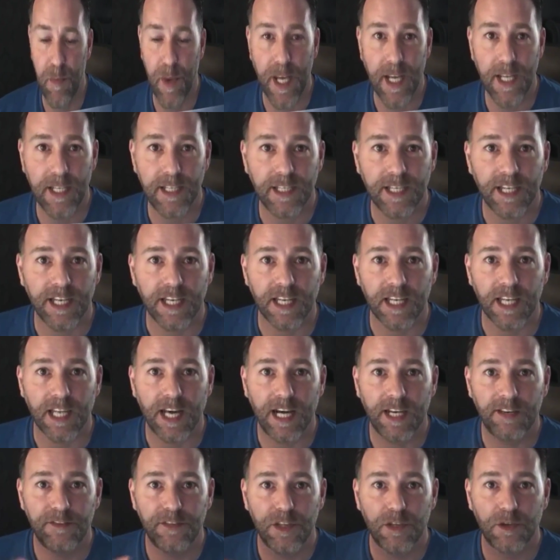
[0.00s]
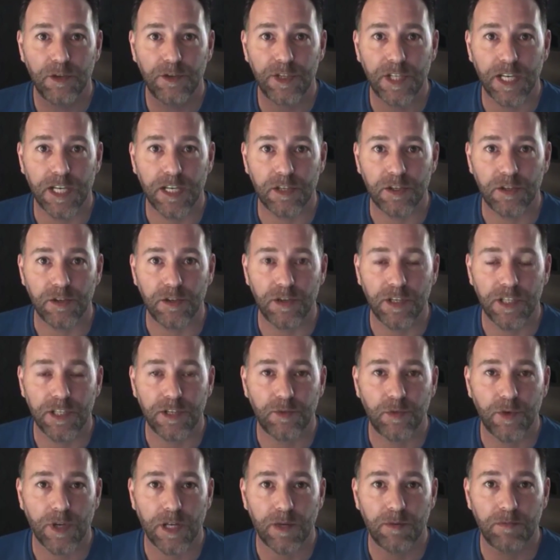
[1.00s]
The best kind of live shows that I do
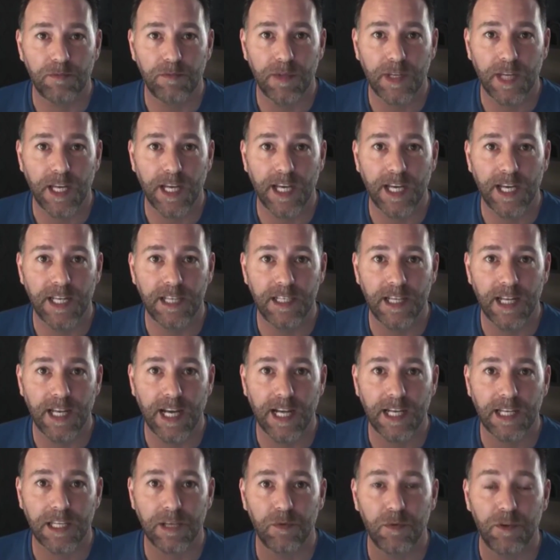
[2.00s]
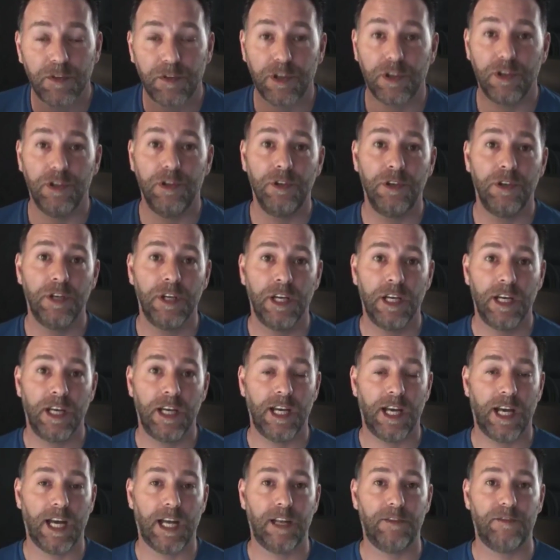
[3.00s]
is when I'm kind of interacting with you.
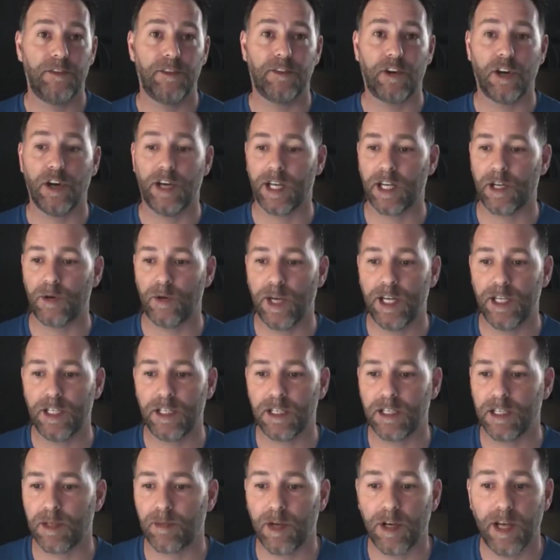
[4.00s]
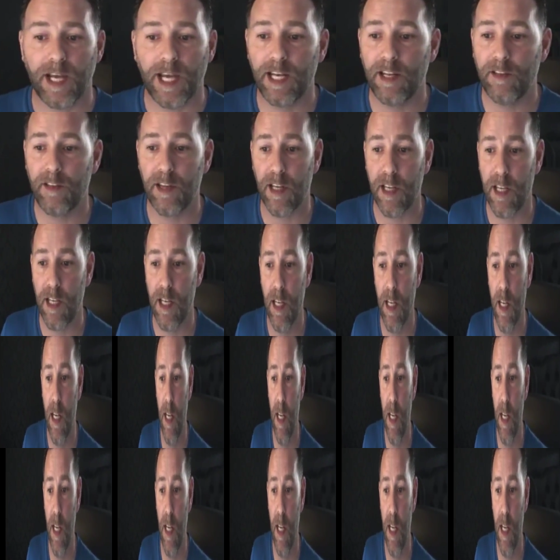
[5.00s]
And if you've got any questions about anything,